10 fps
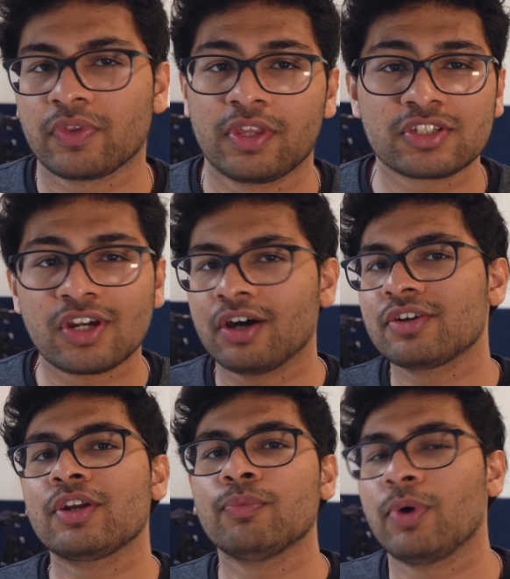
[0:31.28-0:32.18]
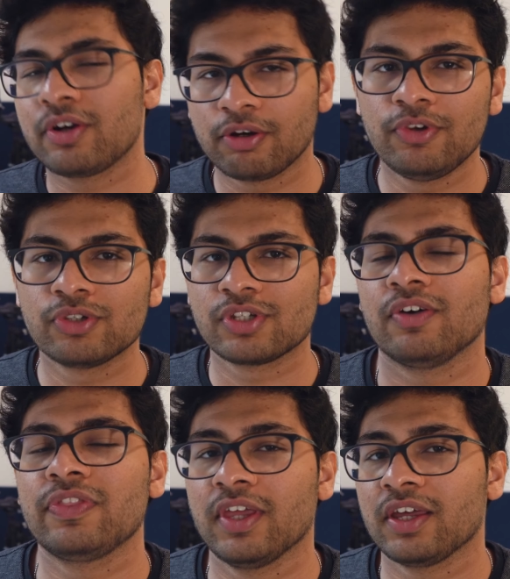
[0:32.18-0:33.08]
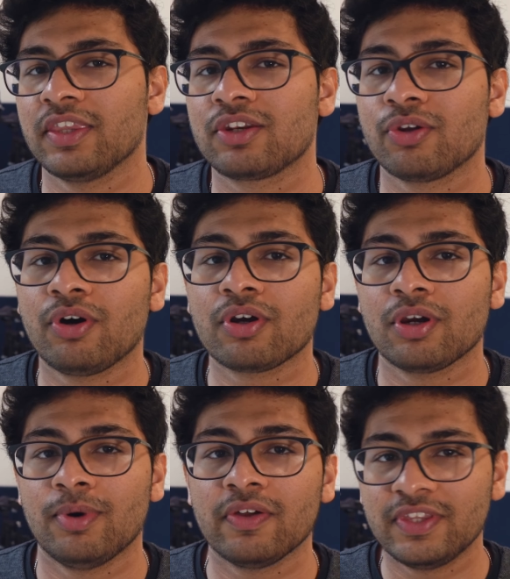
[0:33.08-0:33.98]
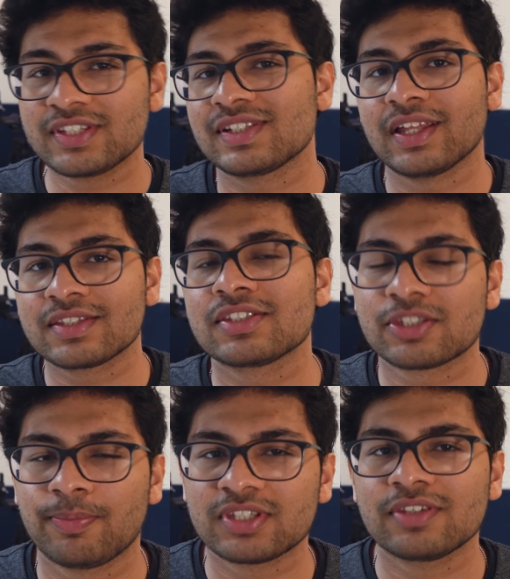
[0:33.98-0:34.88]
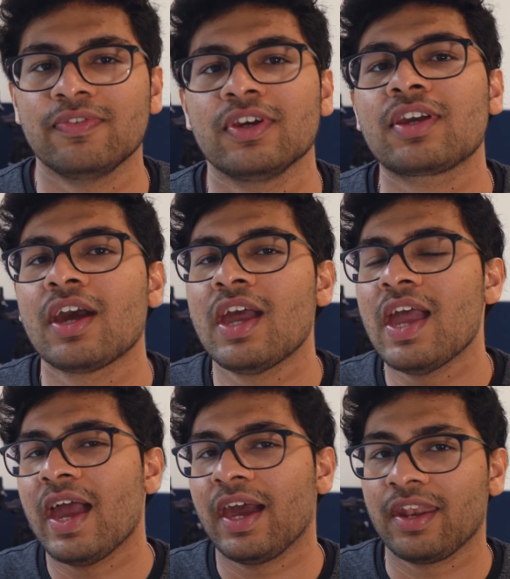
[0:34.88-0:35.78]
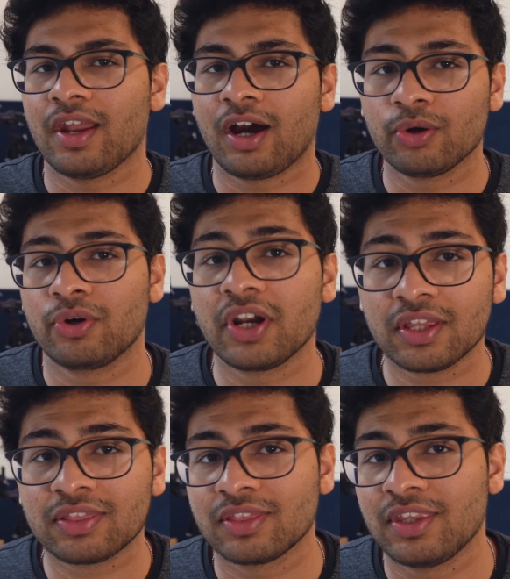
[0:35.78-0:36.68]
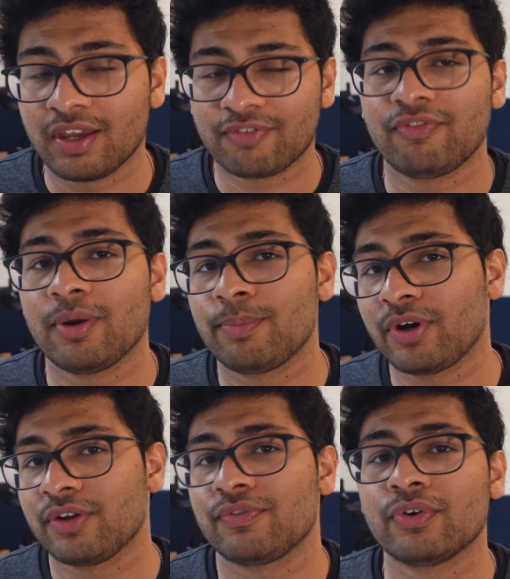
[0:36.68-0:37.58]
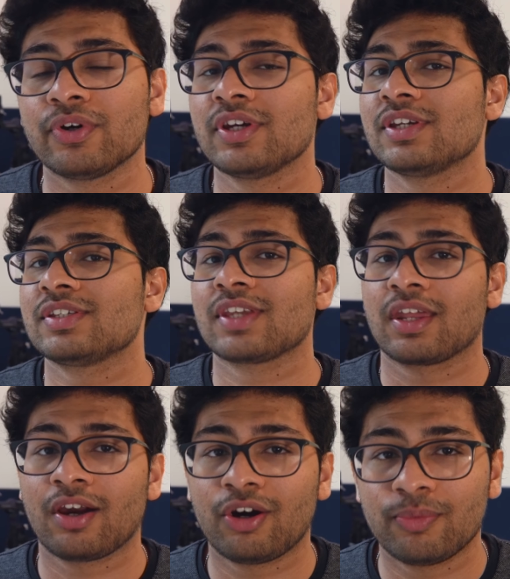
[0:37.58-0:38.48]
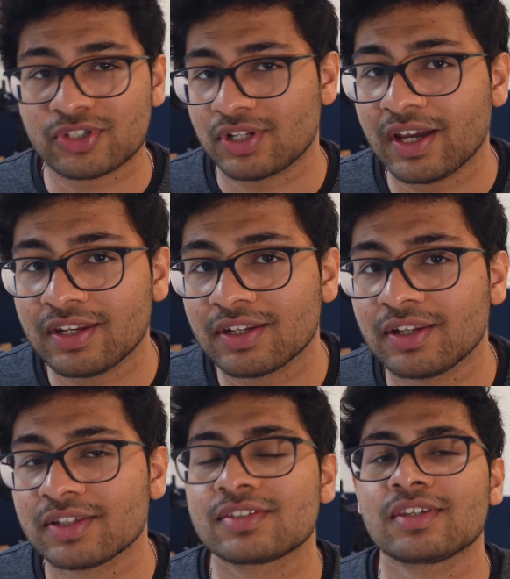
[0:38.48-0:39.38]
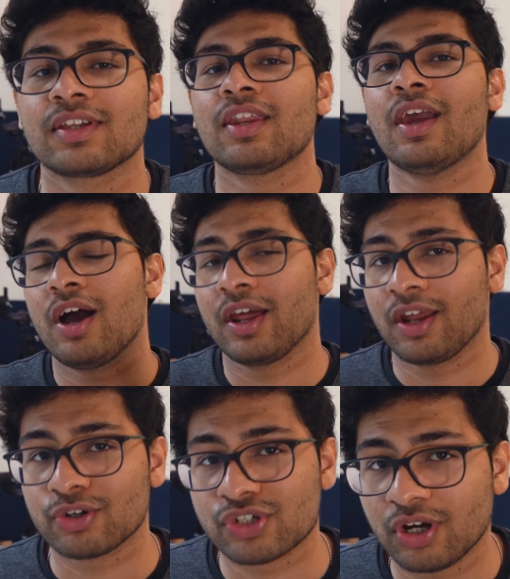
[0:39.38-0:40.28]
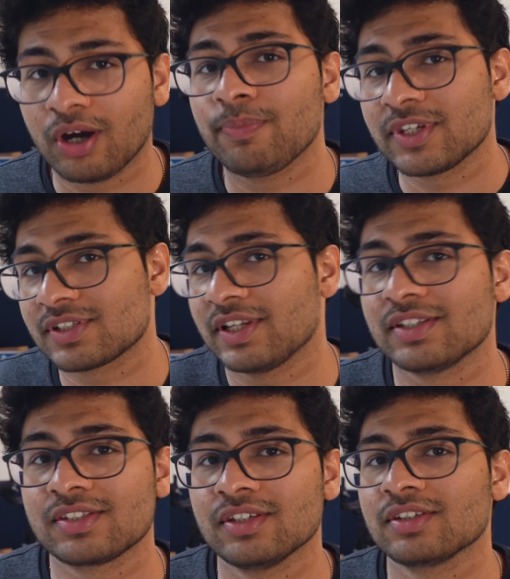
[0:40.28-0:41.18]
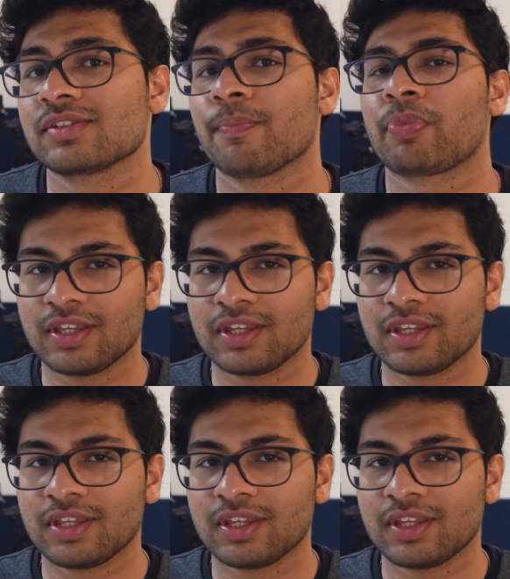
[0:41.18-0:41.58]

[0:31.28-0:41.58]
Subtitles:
There's 101 reviews out there that talk about this lens in specific and how great the f1.4 is and how much light it lets in and how sharp this lens is.